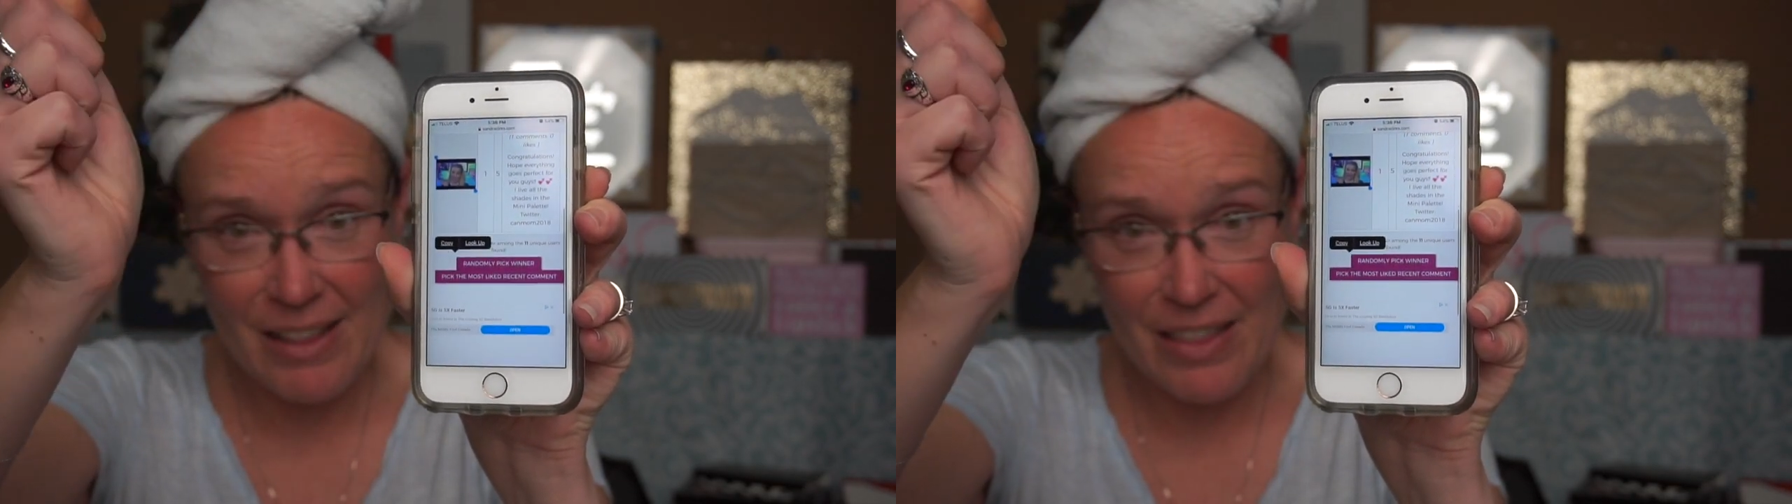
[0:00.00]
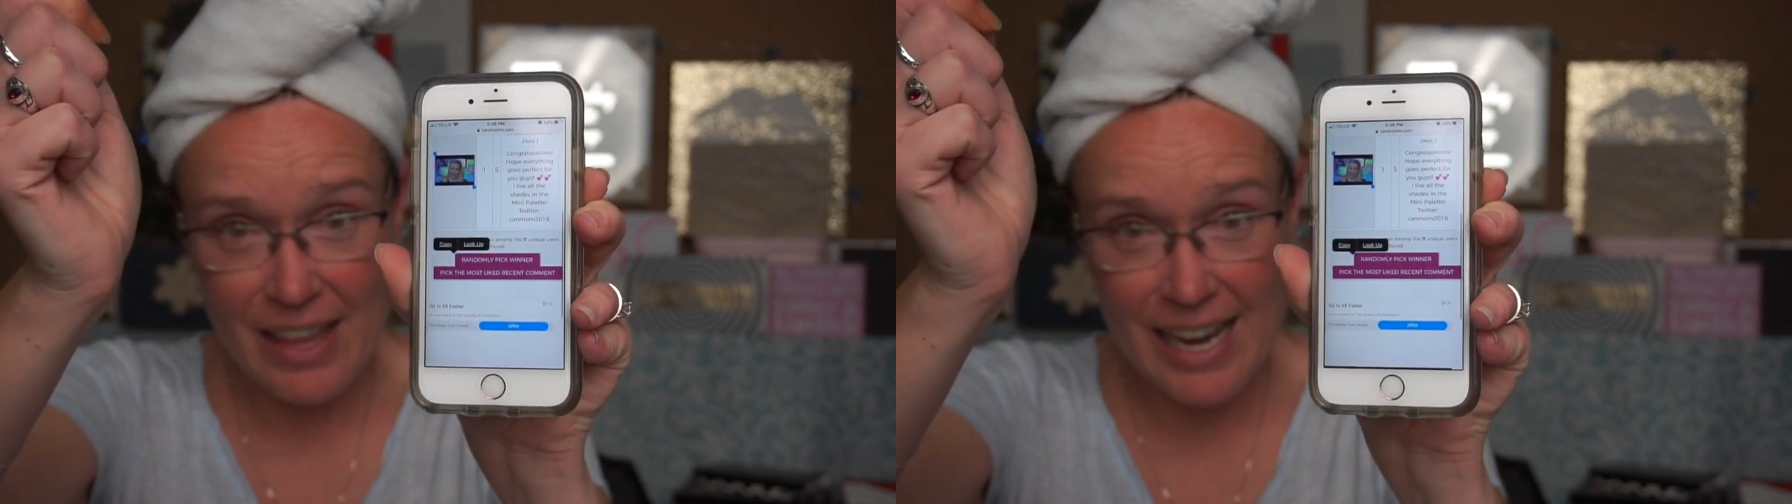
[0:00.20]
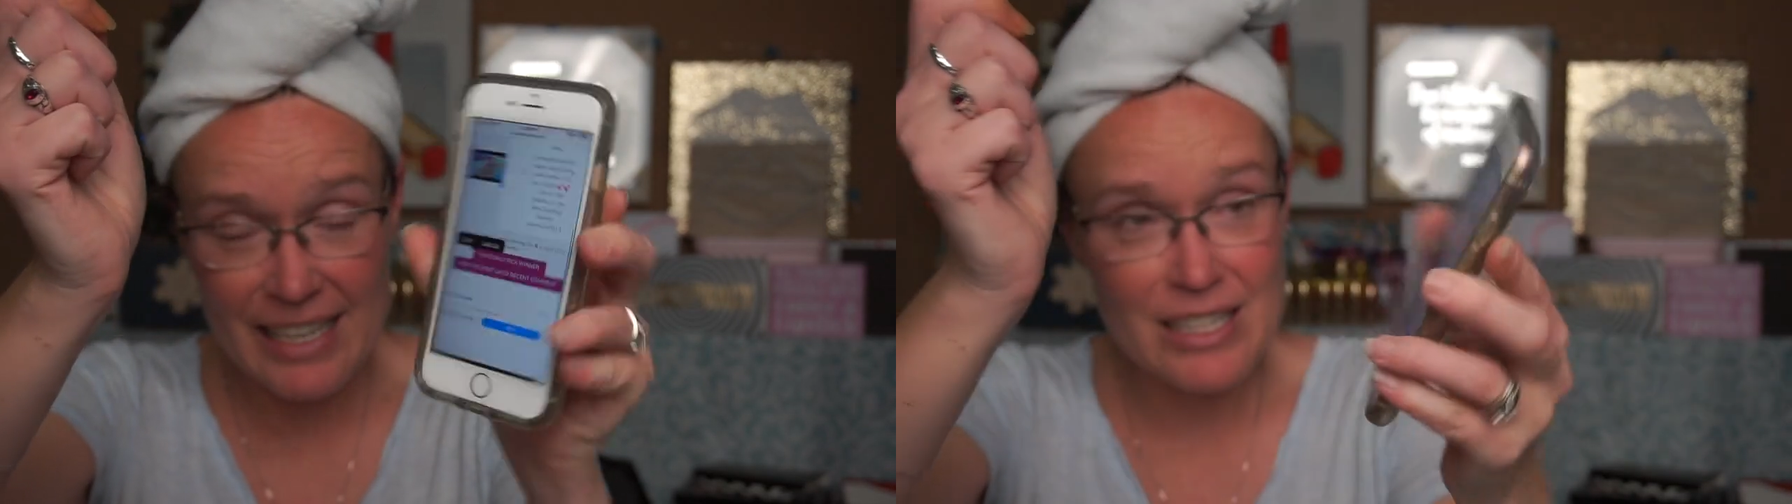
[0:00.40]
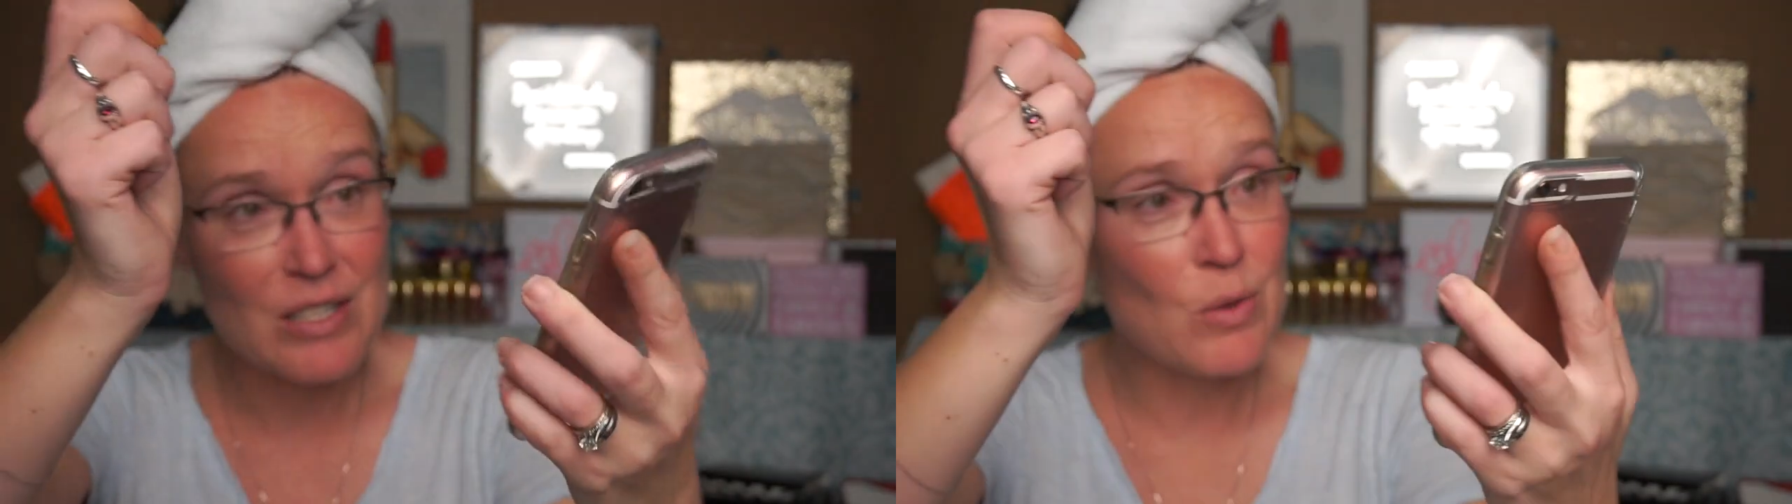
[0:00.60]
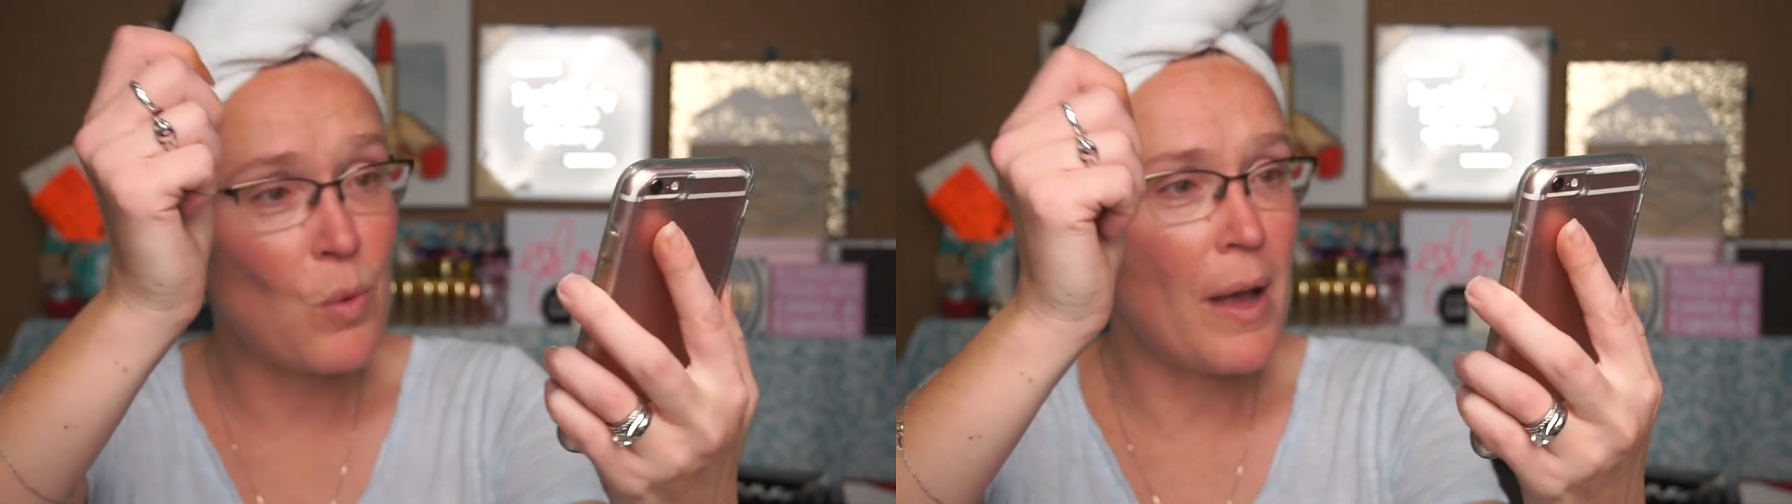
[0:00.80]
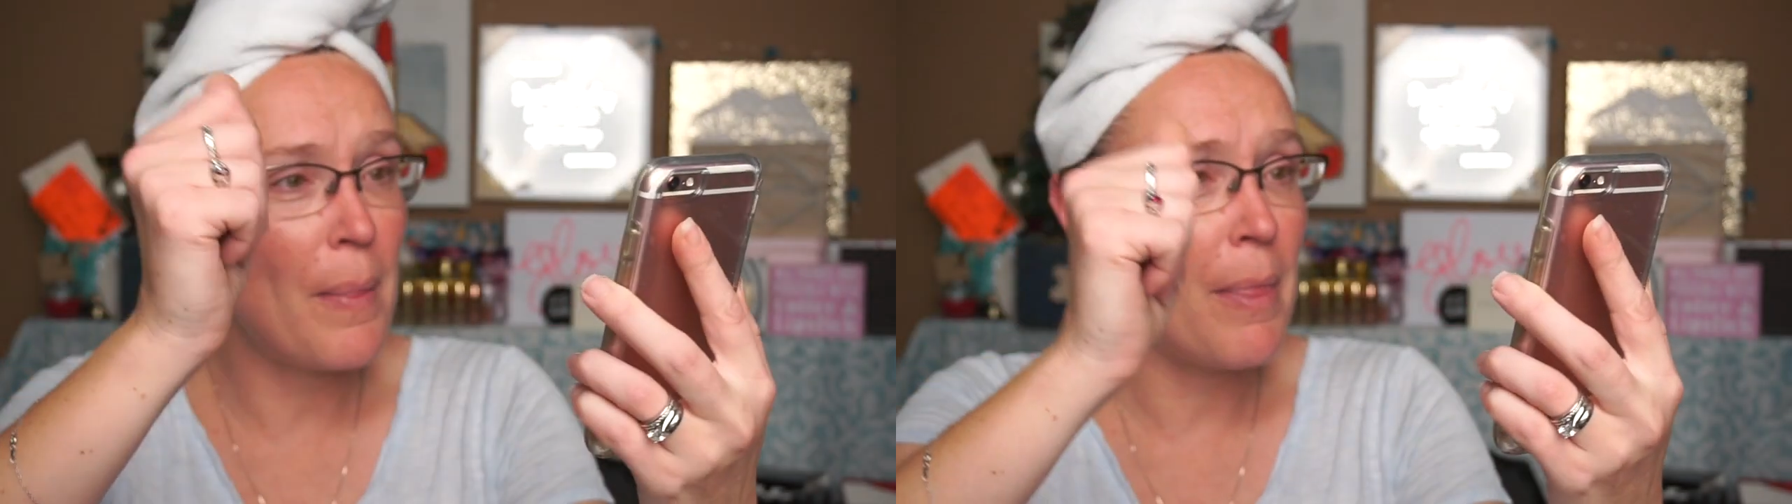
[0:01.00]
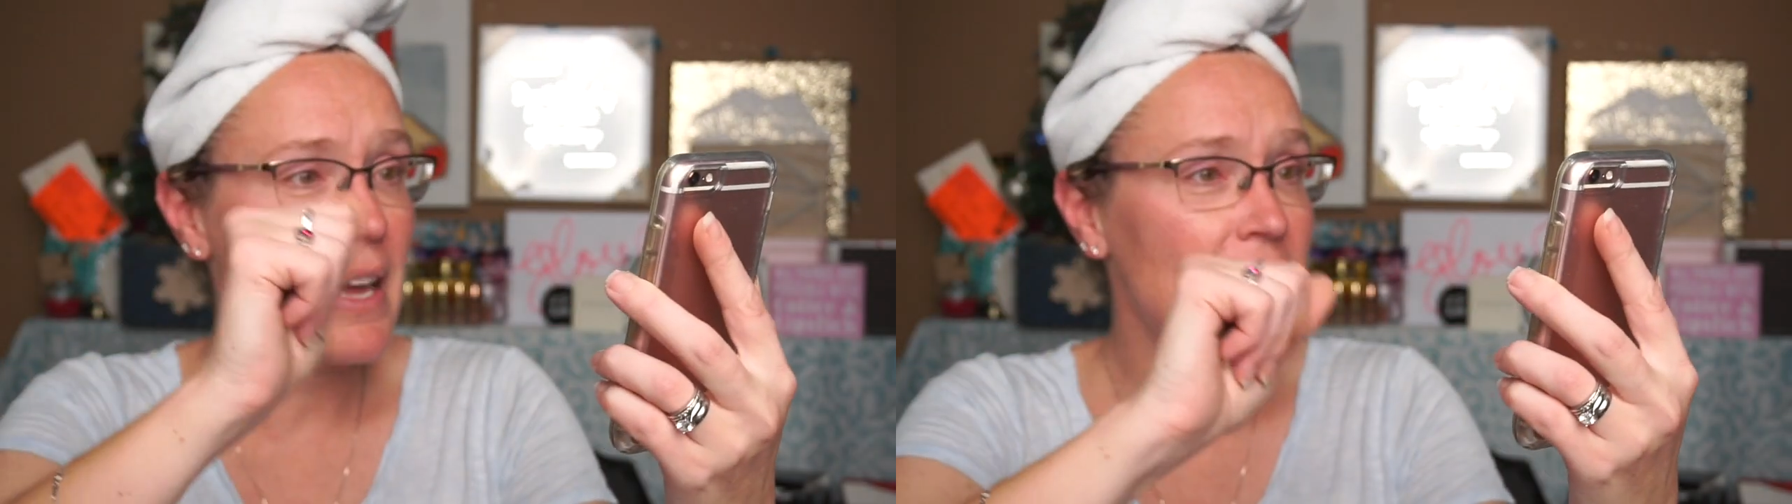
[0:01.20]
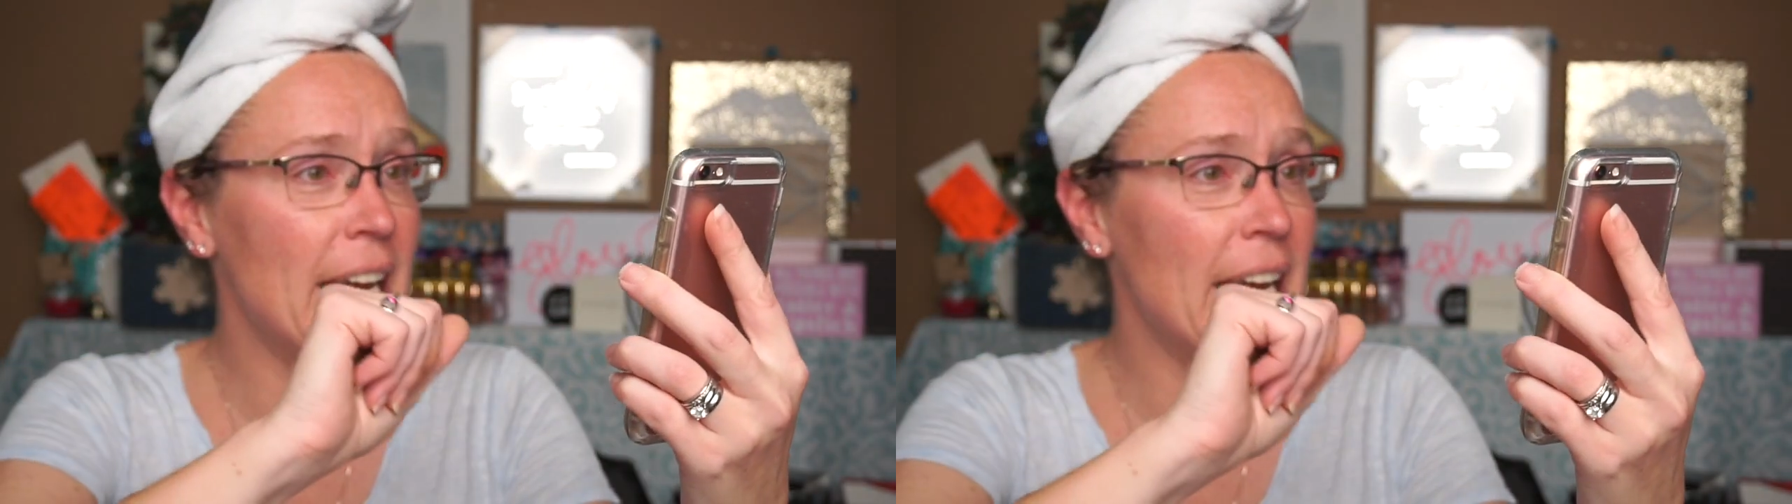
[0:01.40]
that is the one that